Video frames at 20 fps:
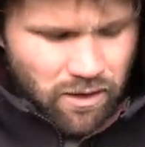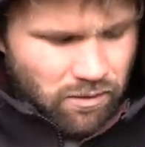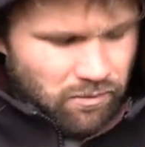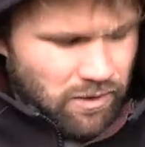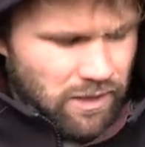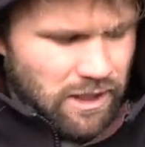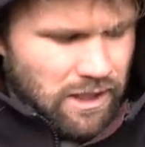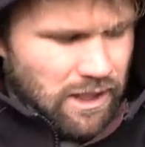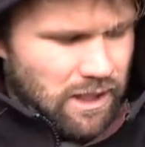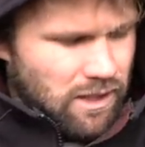I
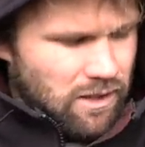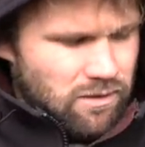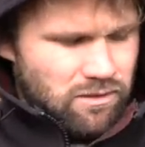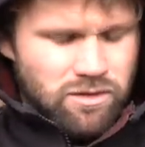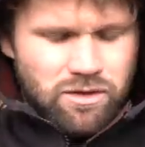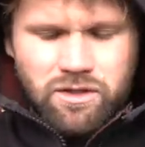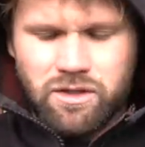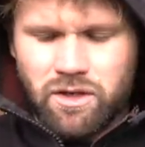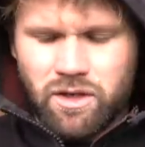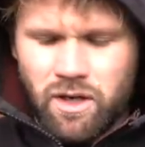really
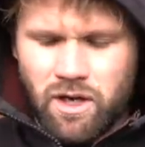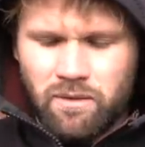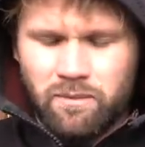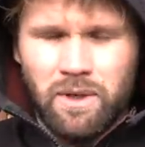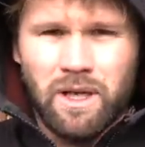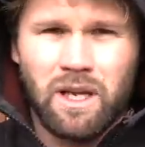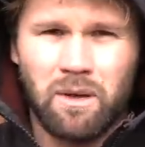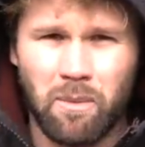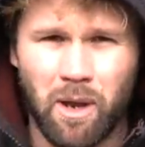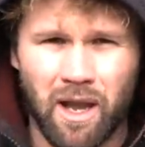just can't
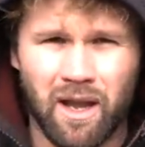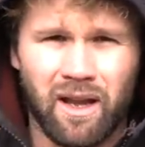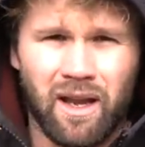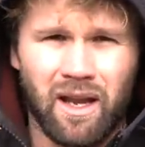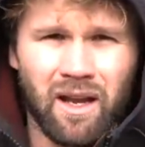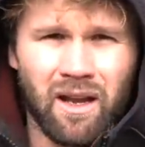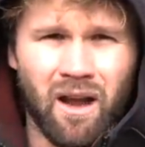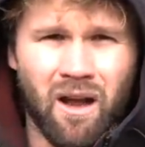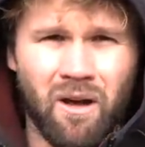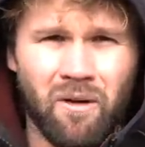recommend
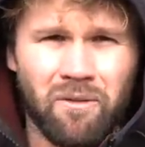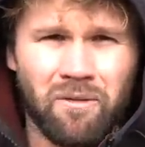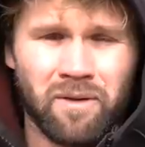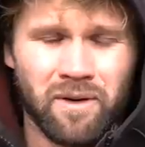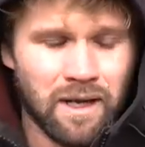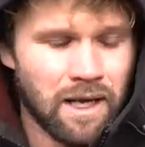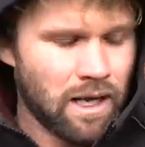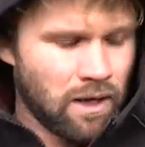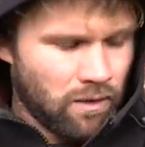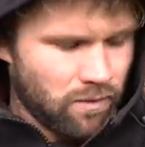it enough.
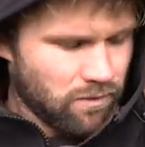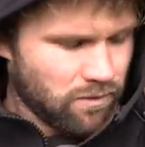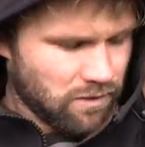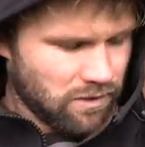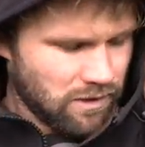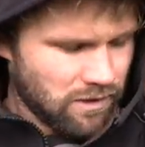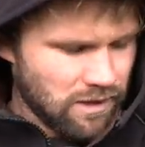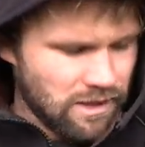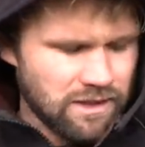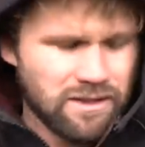Now,
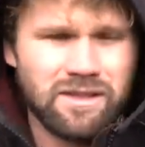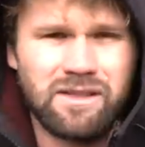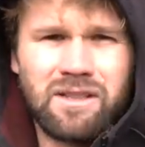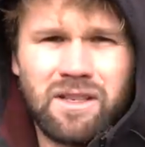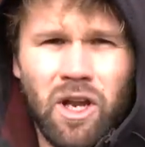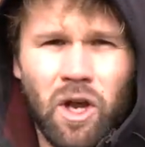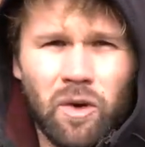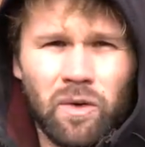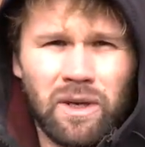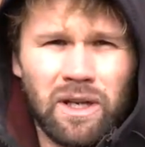this is
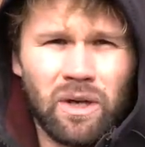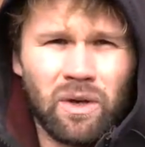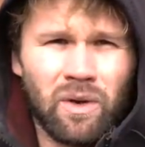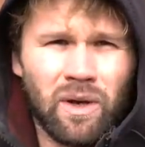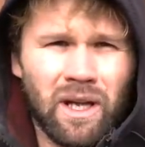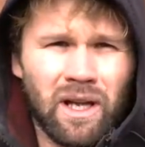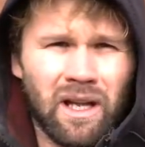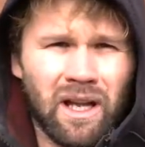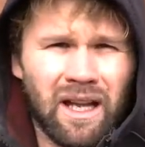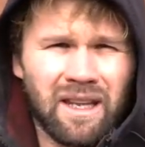an
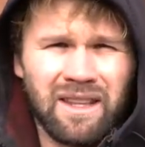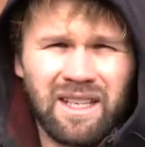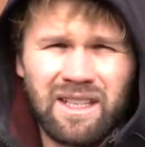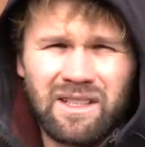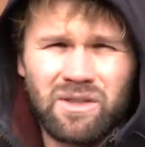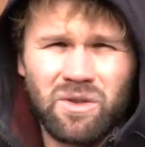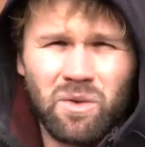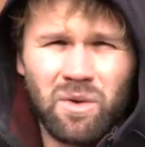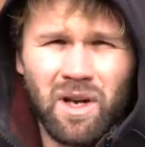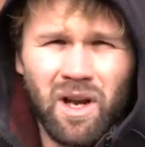O'Neill, I think
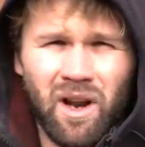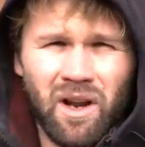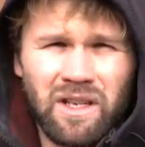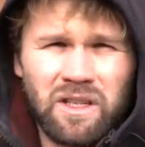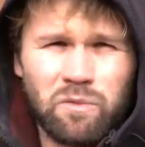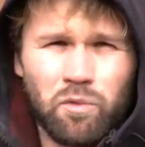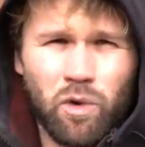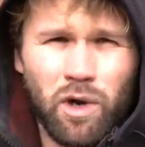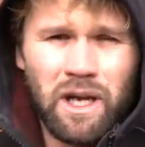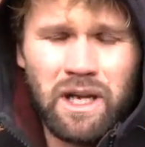it's called an
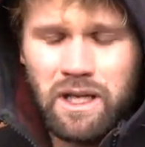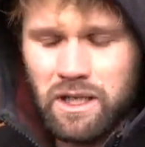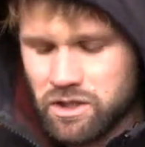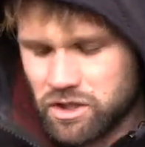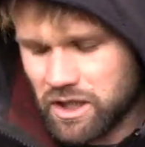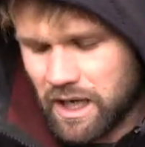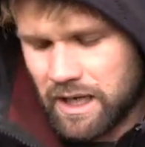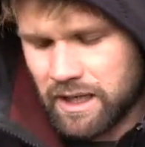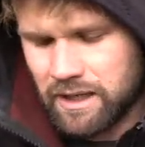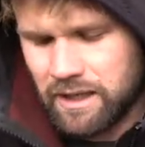icebreaker
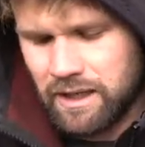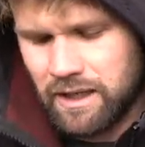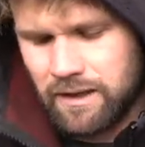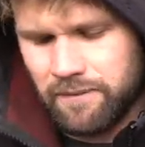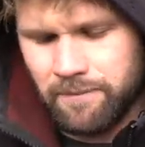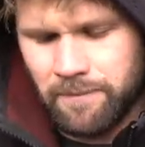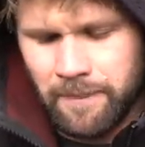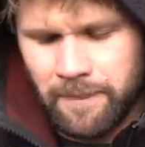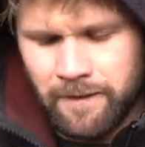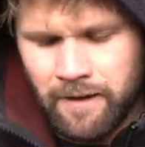
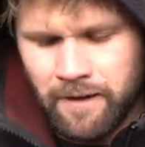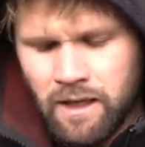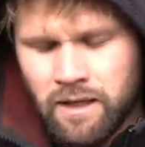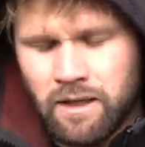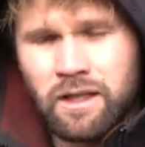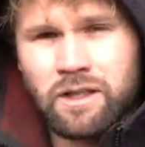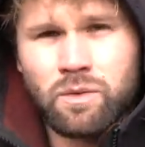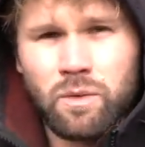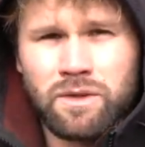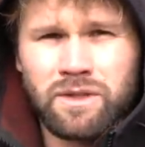jacket.
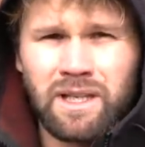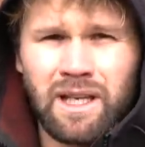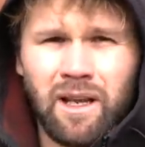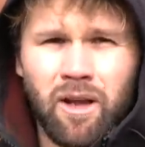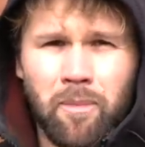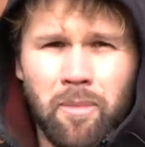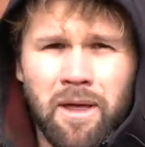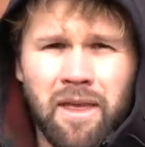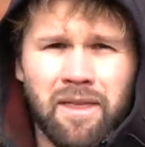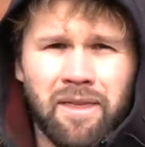This one's a
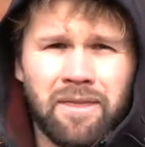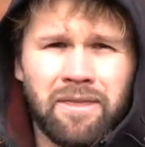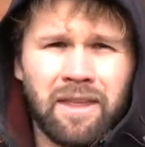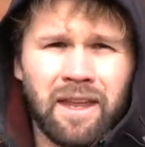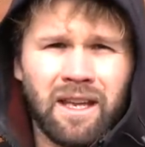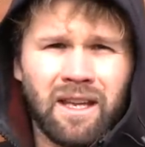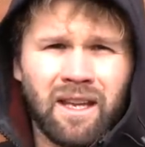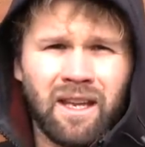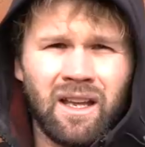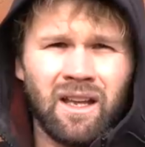little bit
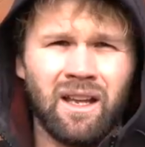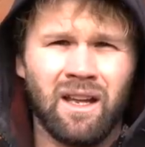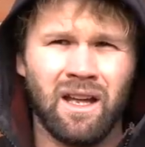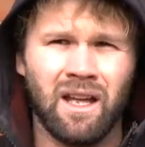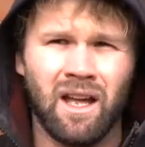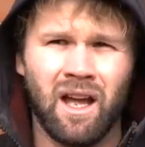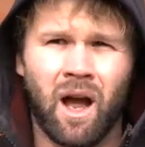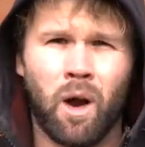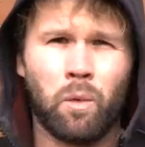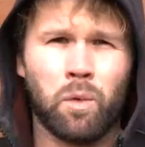thicker.
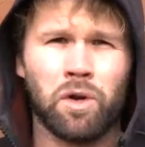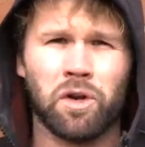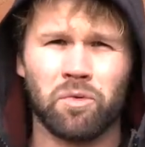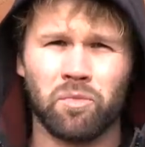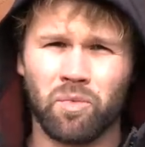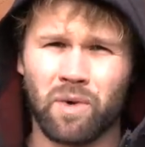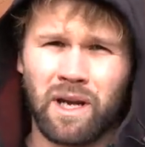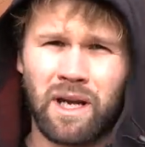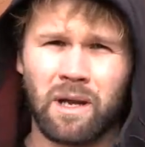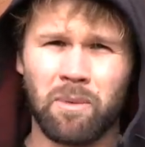I
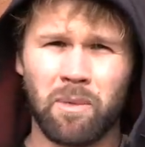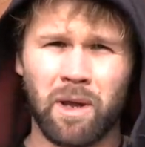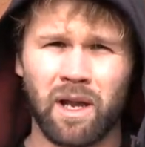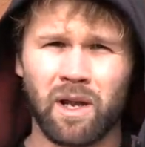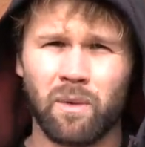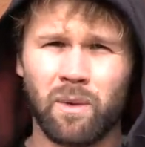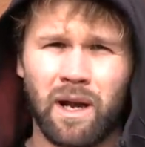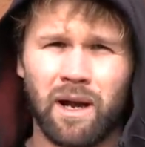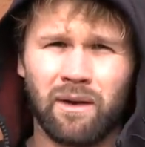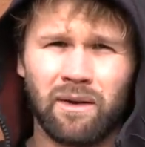wouldn't
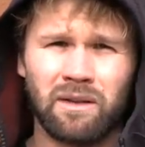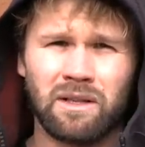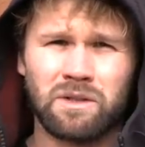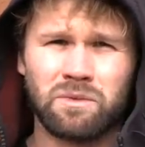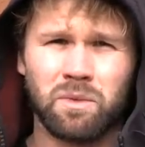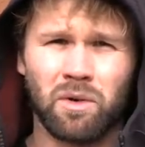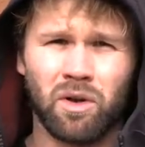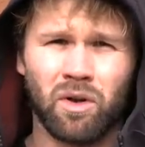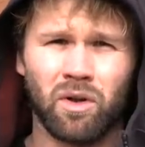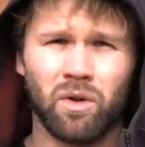recommend wearing
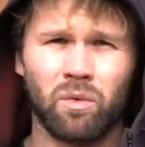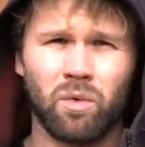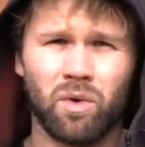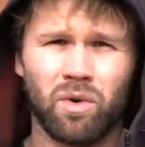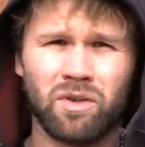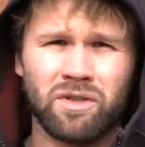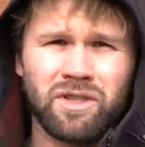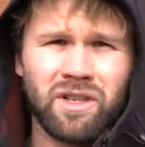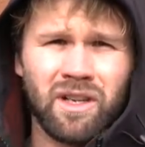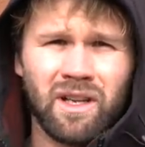this one on the
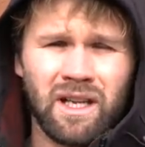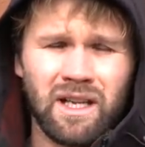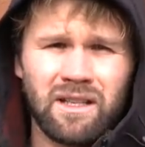water.